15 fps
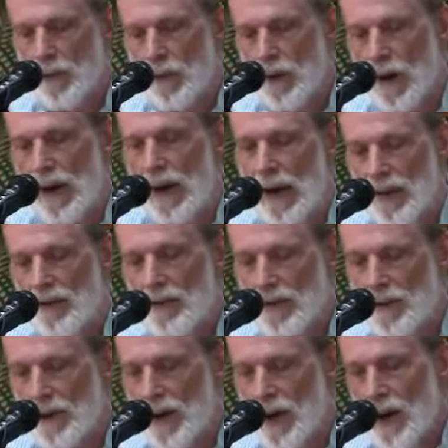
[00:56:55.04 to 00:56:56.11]
were
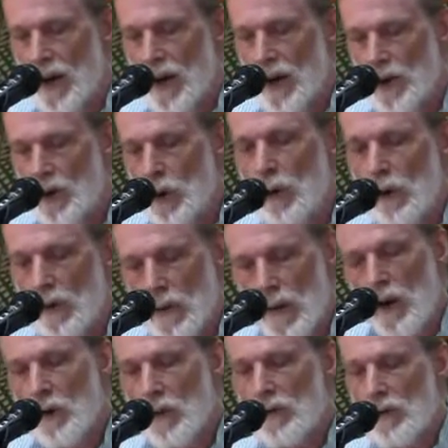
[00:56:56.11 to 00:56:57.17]
asked to
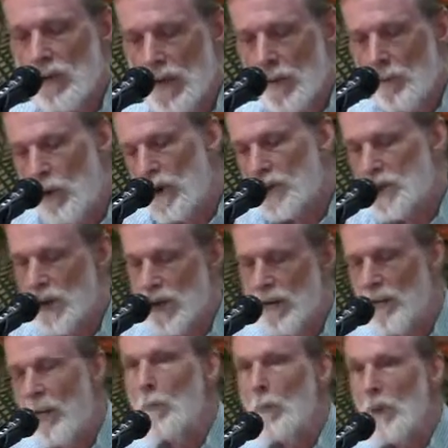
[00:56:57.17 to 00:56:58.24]
close a portion
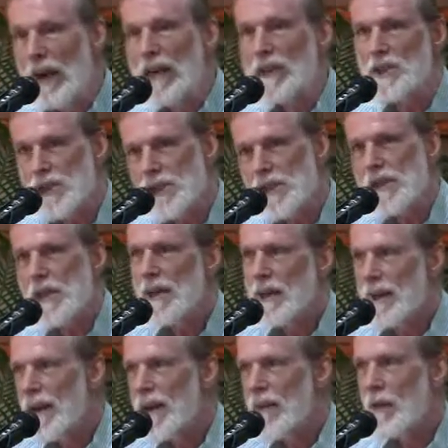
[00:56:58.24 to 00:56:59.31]
of the breach
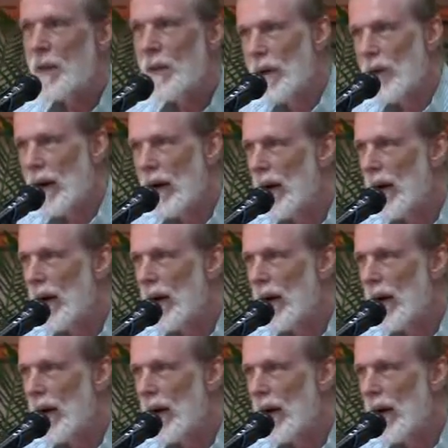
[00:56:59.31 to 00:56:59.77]
in the river.